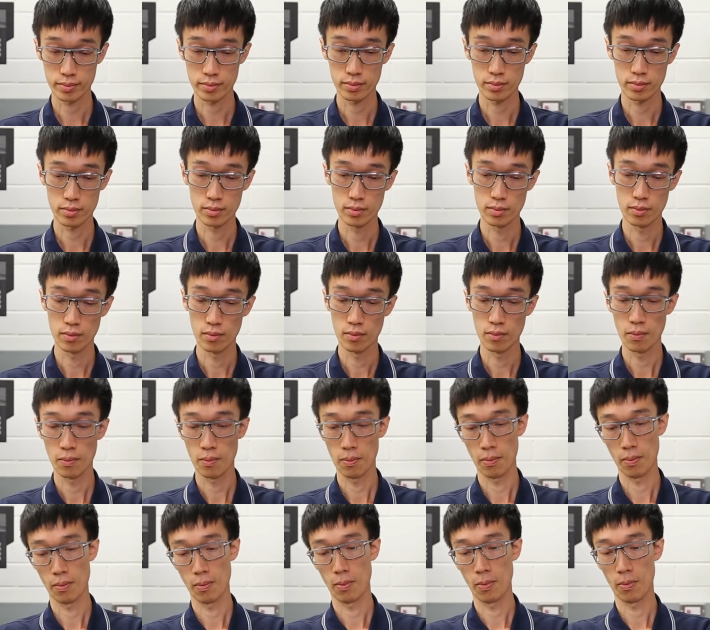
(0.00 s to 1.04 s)

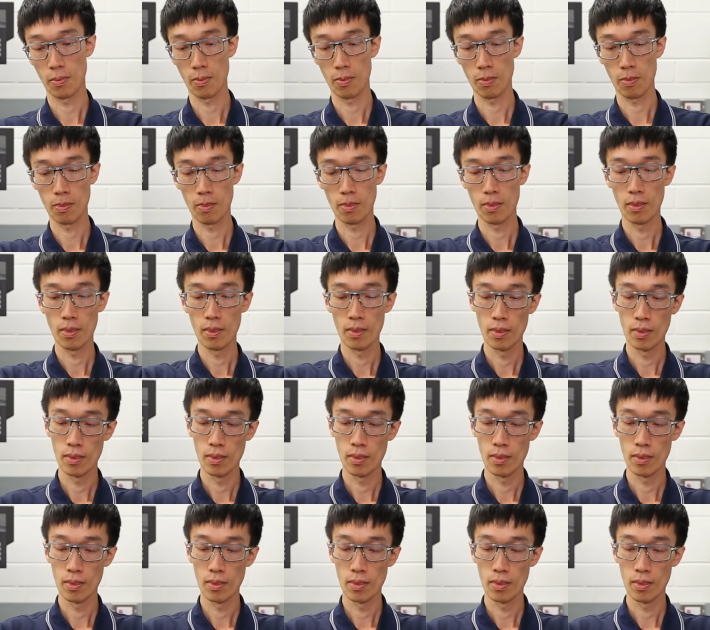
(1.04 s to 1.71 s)
(silence)